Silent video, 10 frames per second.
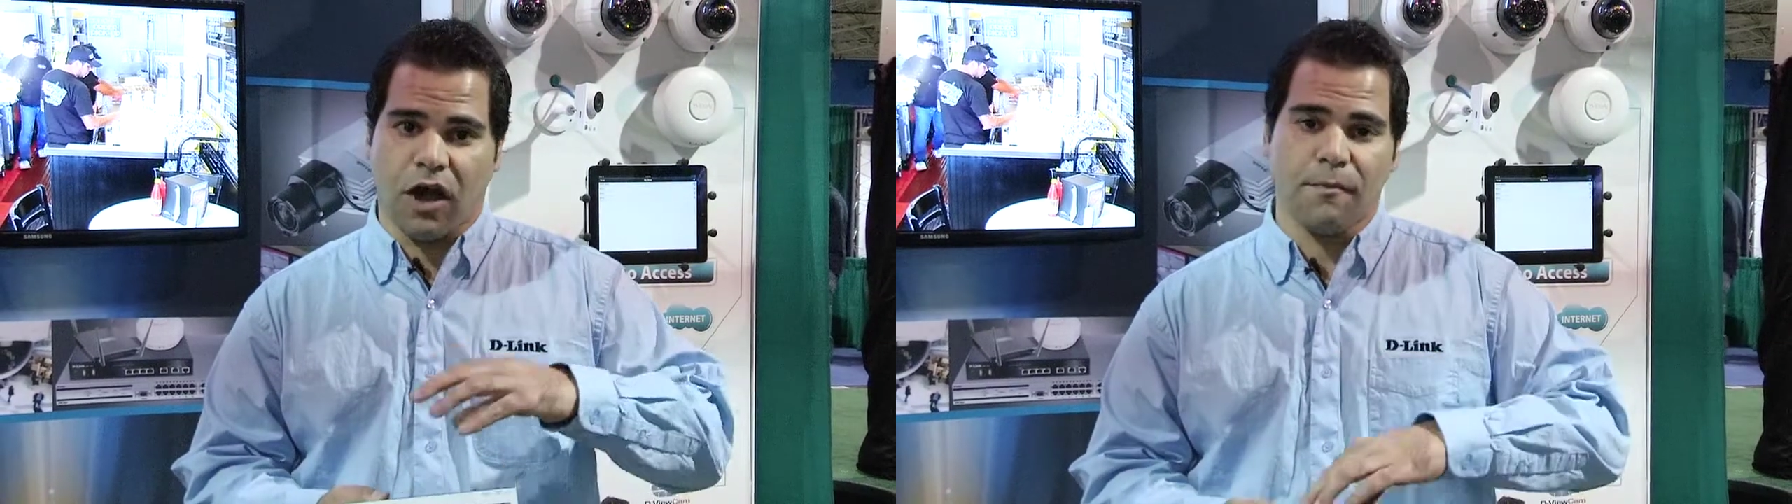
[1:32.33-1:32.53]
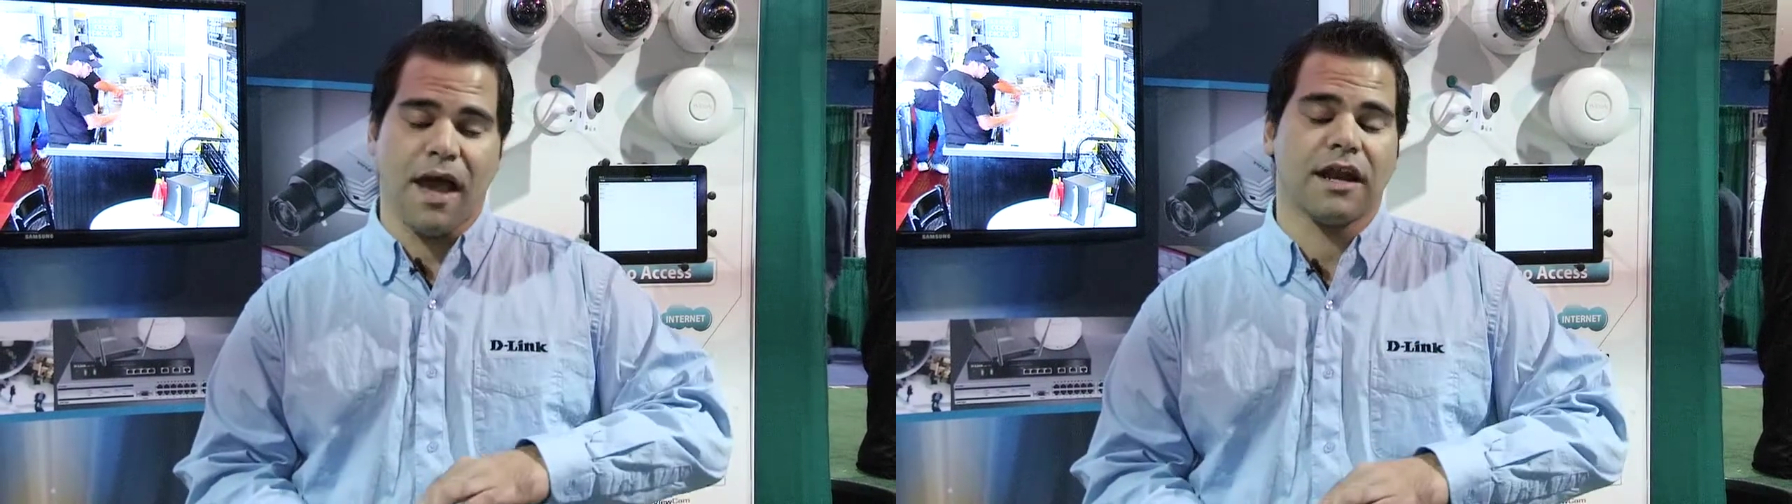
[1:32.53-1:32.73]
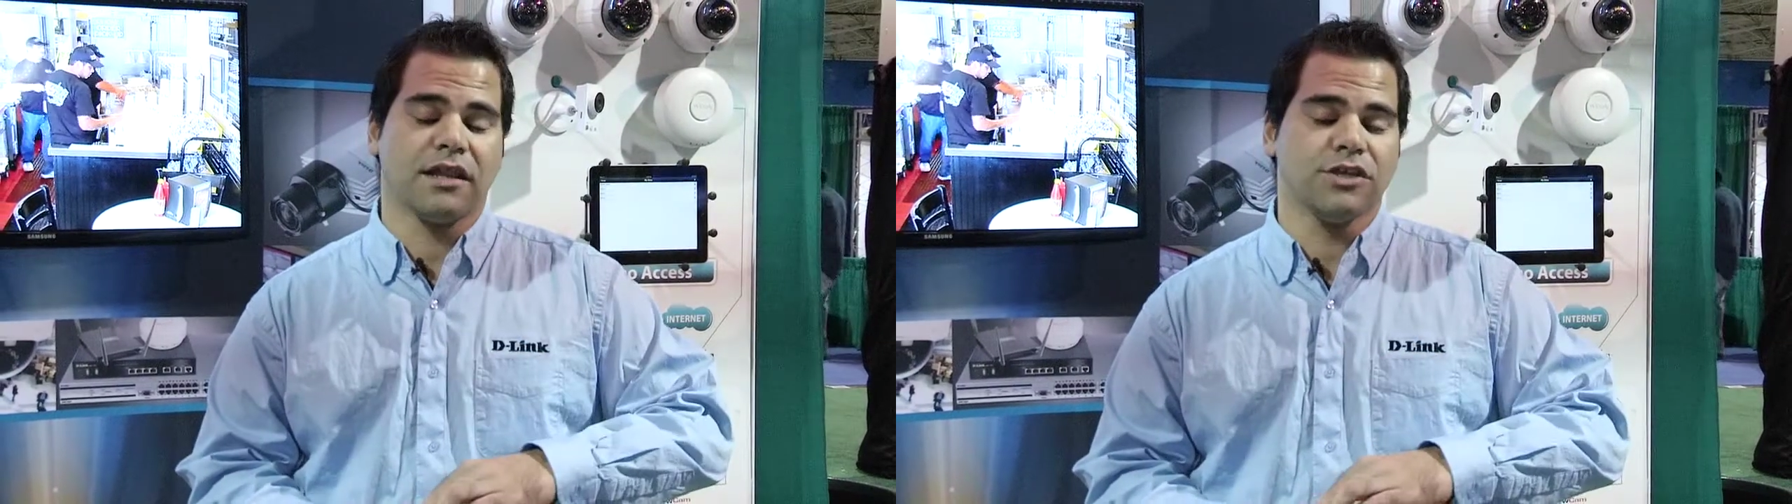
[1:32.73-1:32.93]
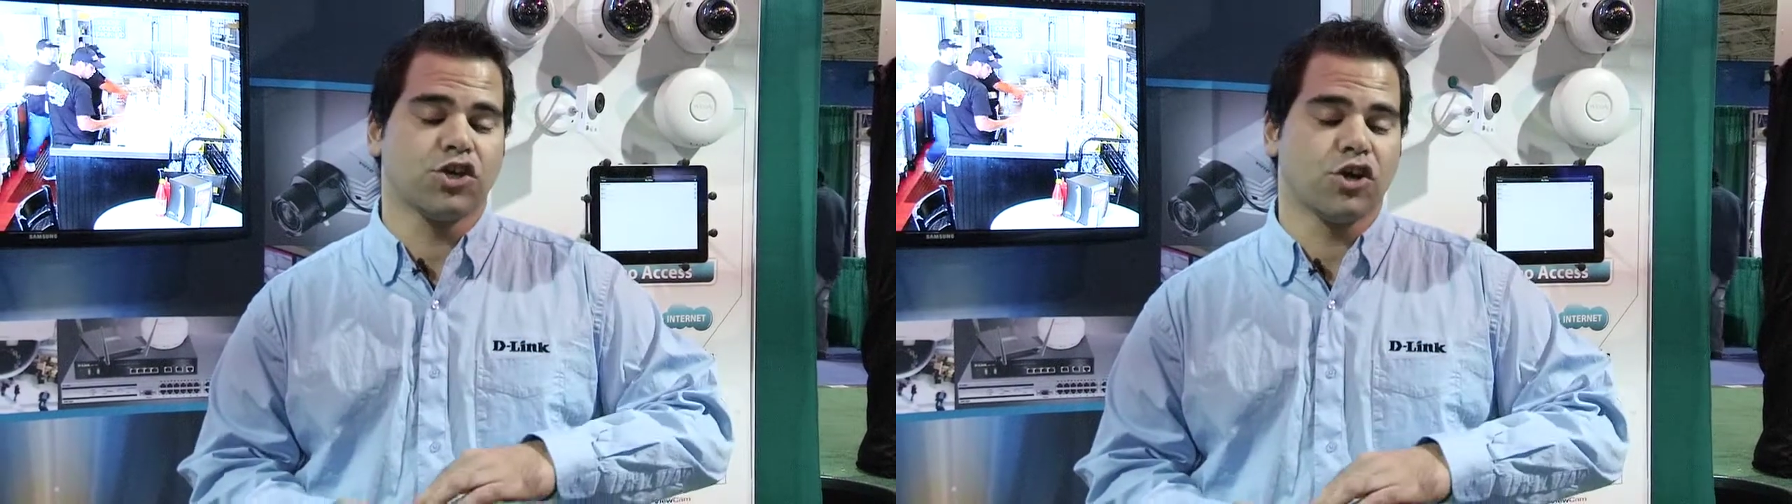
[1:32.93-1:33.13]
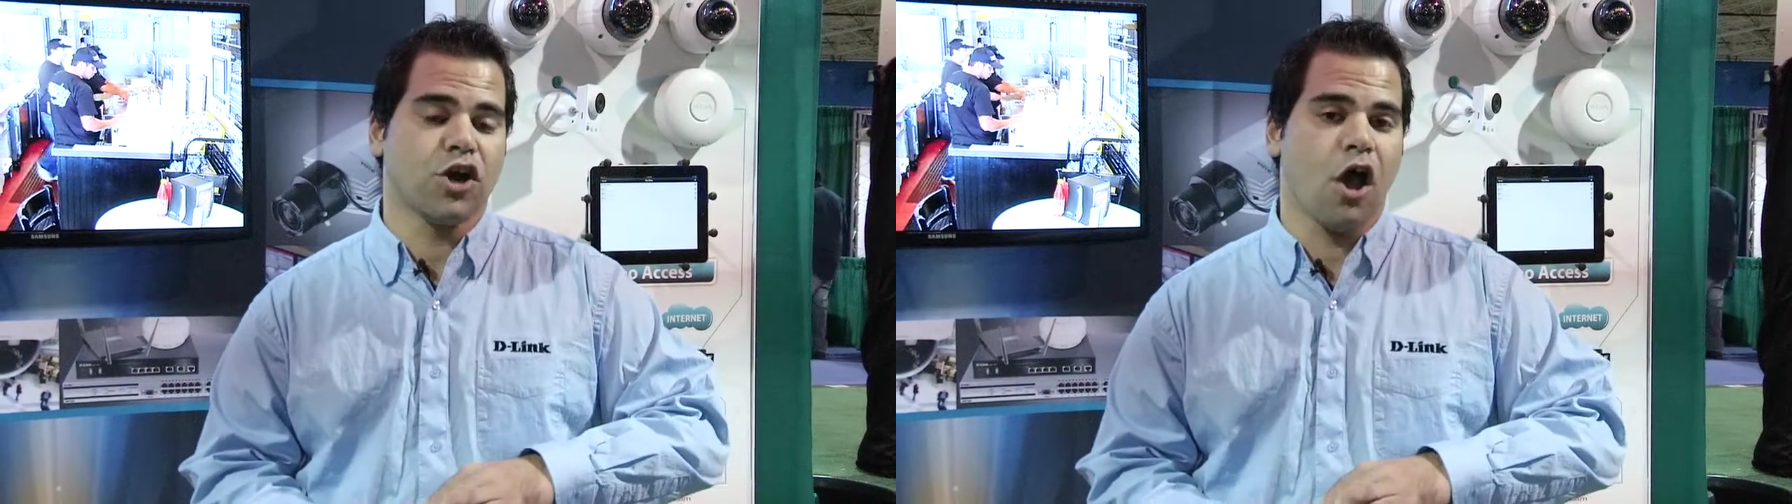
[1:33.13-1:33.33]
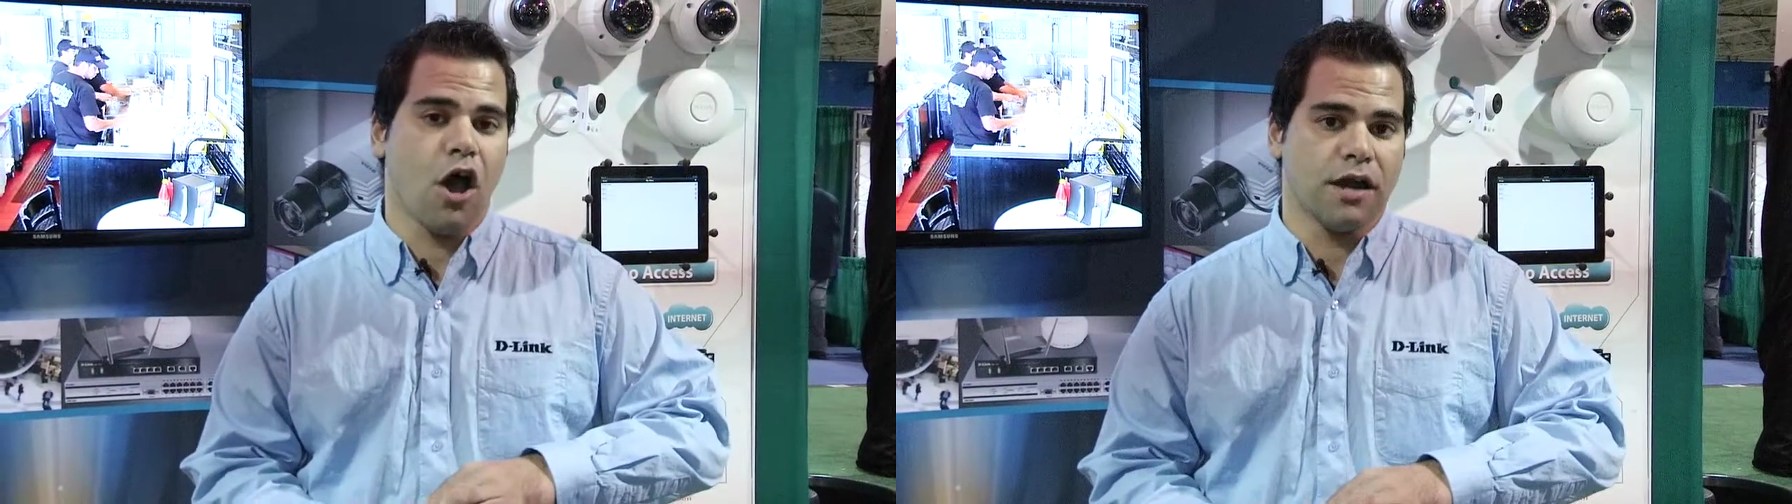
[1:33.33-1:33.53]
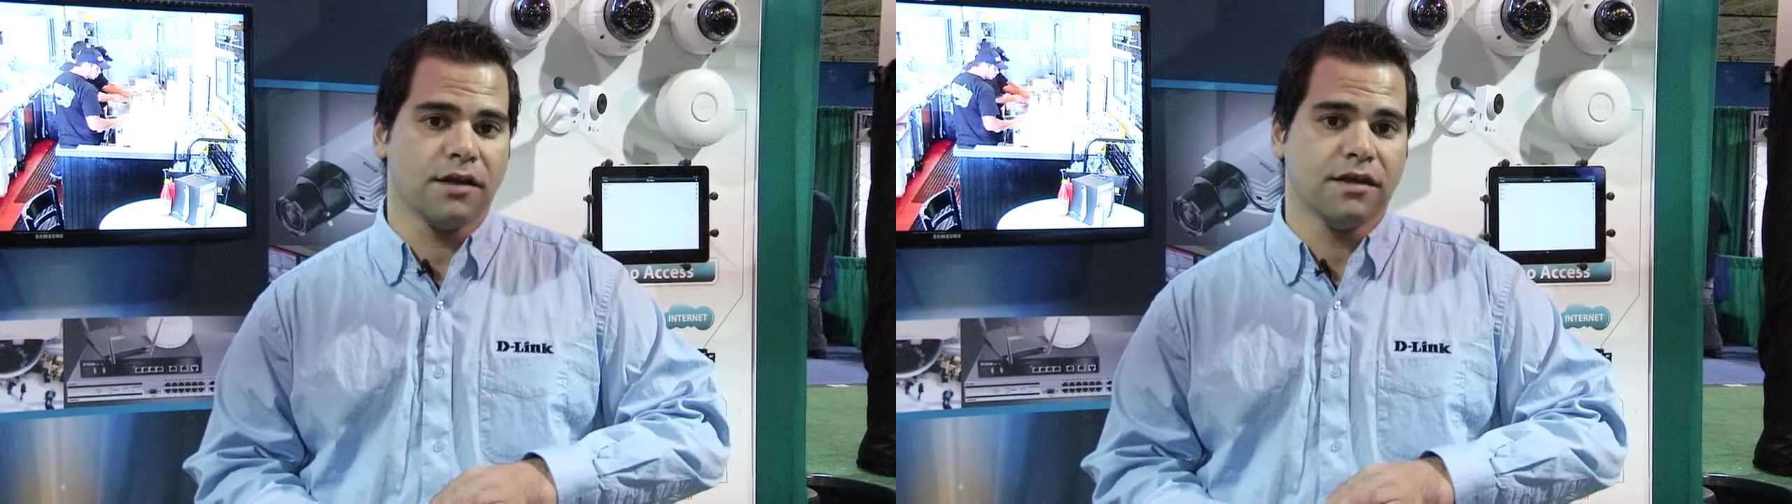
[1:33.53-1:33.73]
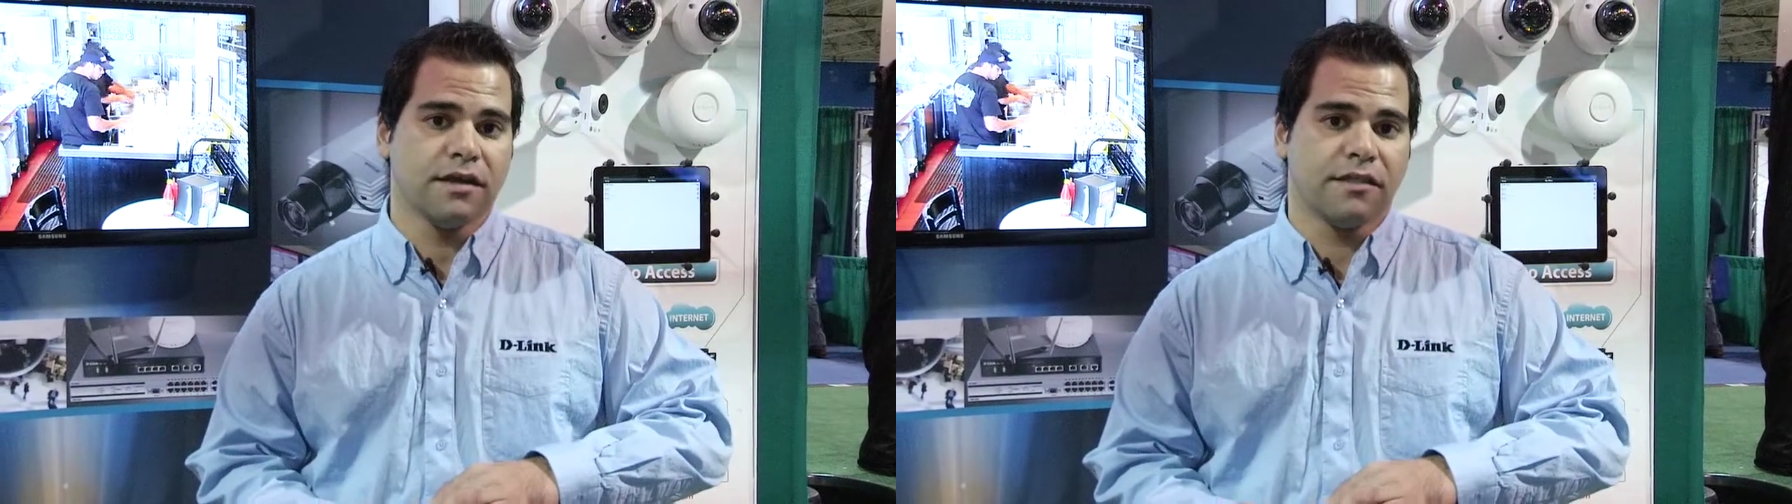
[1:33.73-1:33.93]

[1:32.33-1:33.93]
automatically turn on